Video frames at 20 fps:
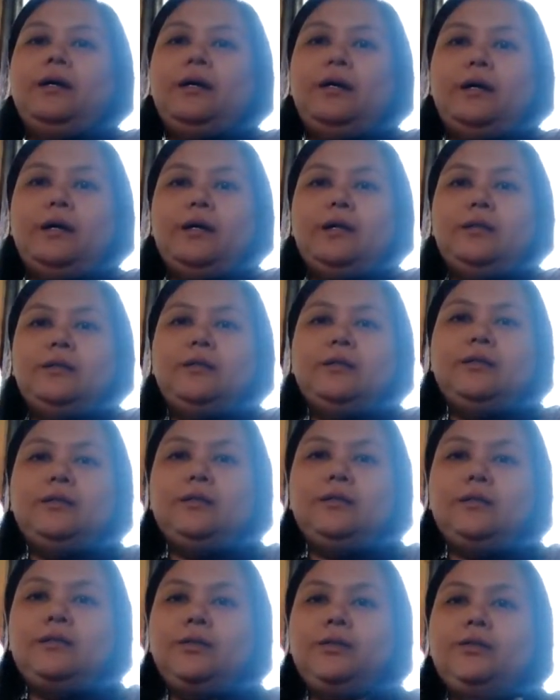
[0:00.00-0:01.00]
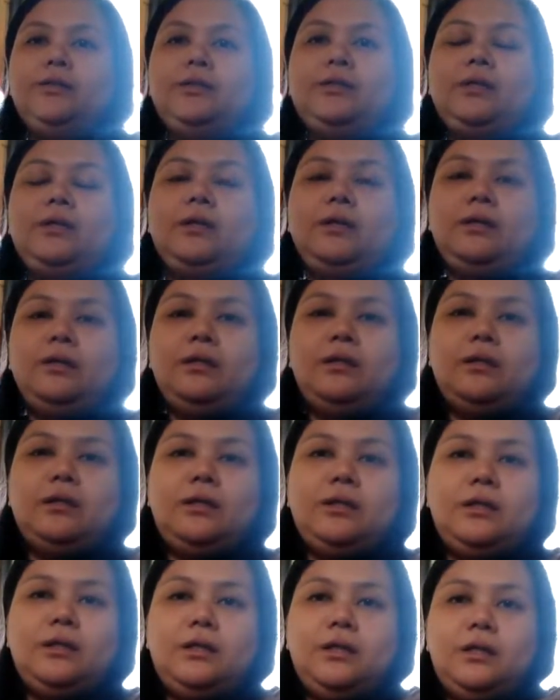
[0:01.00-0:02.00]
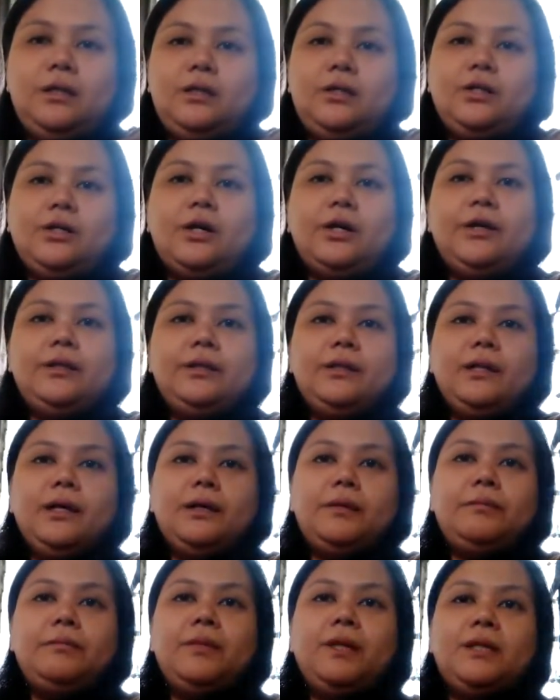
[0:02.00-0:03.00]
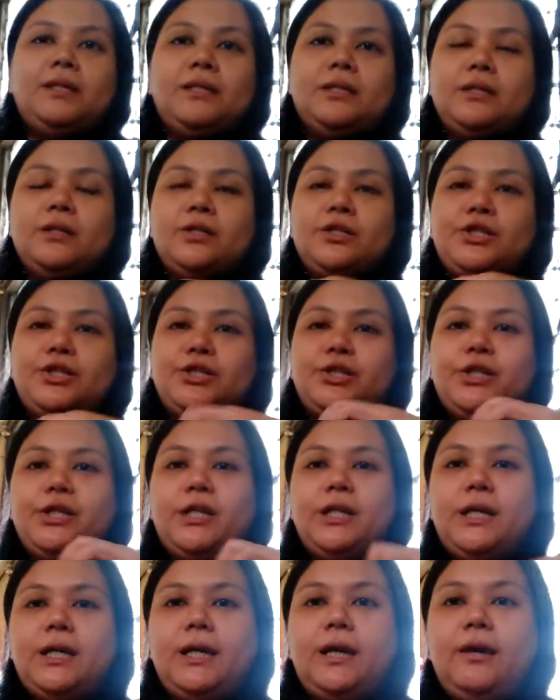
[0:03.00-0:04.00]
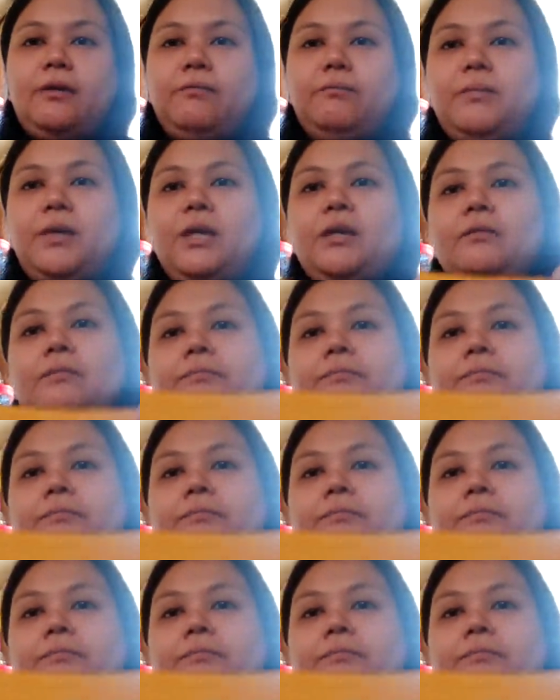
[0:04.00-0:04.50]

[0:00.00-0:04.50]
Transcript: And this is using the yarn that Miss Shirley gave me.